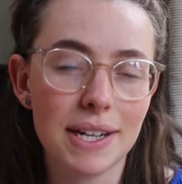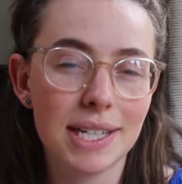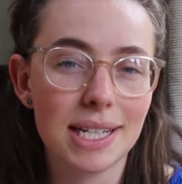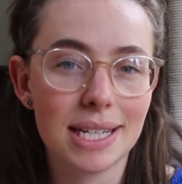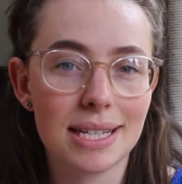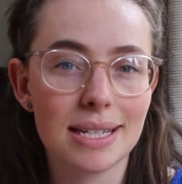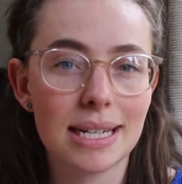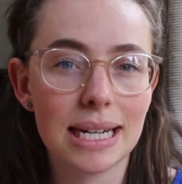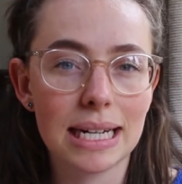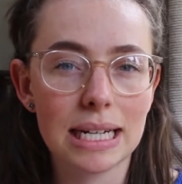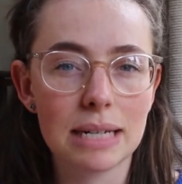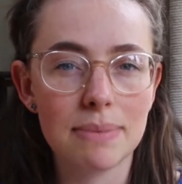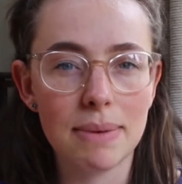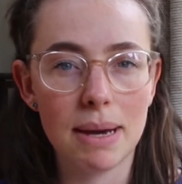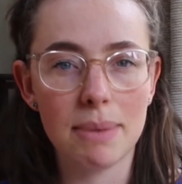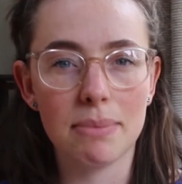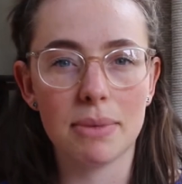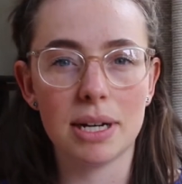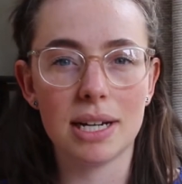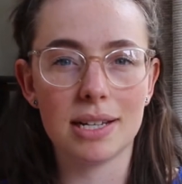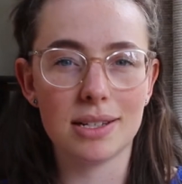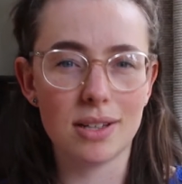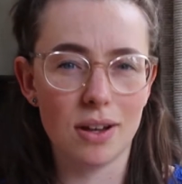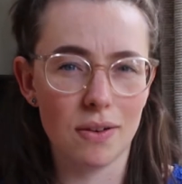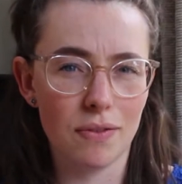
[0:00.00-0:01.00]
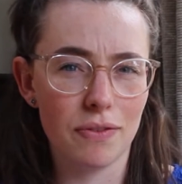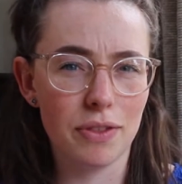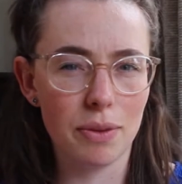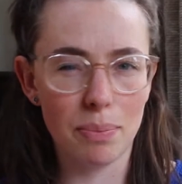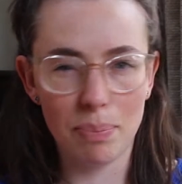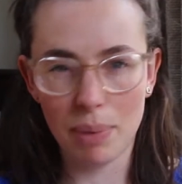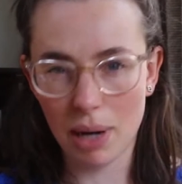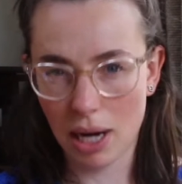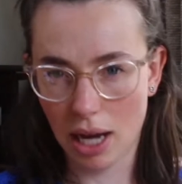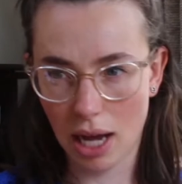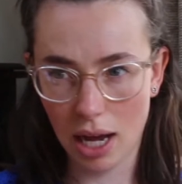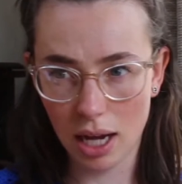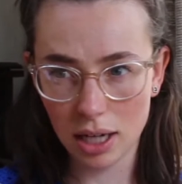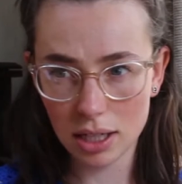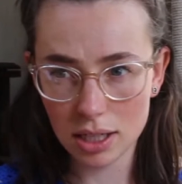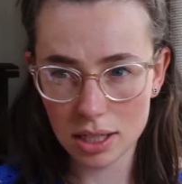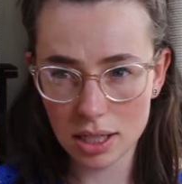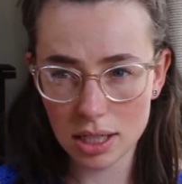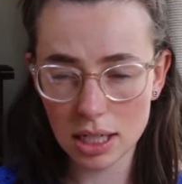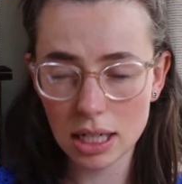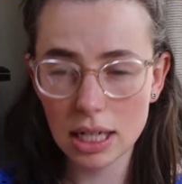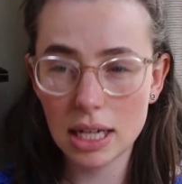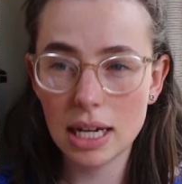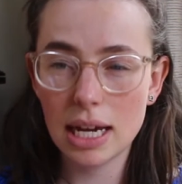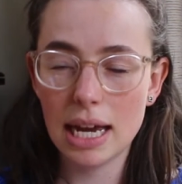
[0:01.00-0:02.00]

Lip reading: distinct memories of the plot.